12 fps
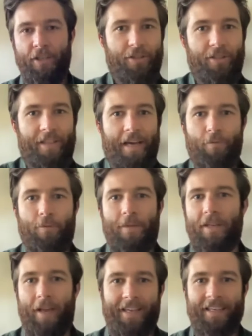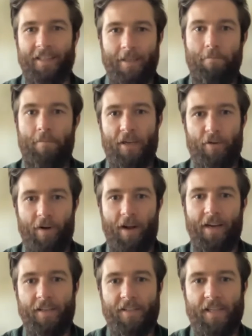that would be like an Olympic
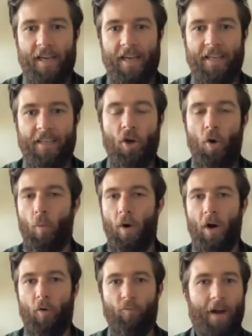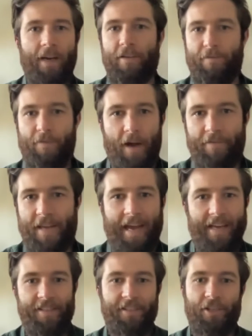runner saying, well, running
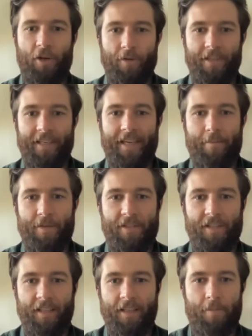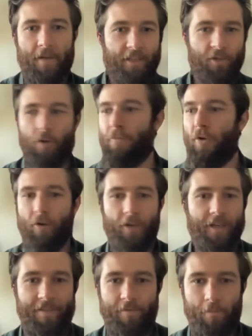5Ks isn't going to get me to the Olympics, so I'm not going
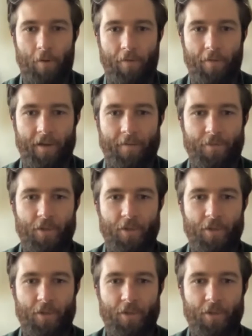to even bother.